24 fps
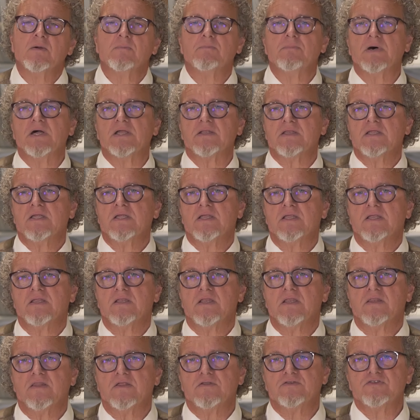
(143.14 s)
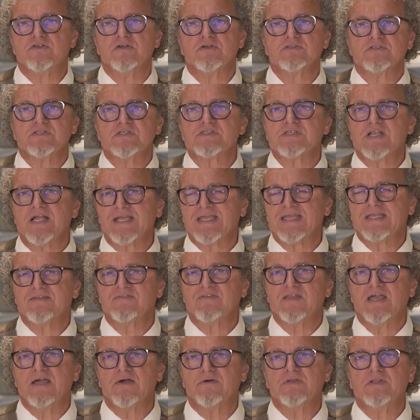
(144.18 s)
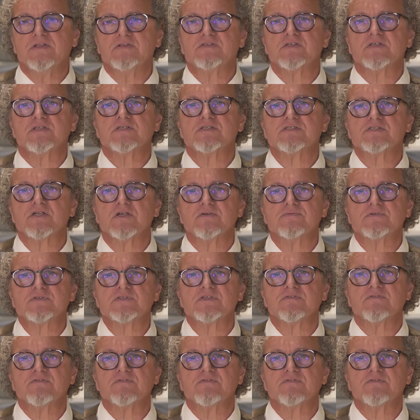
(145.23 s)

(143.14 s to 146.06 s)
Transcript: But the dirt does not get down into the surface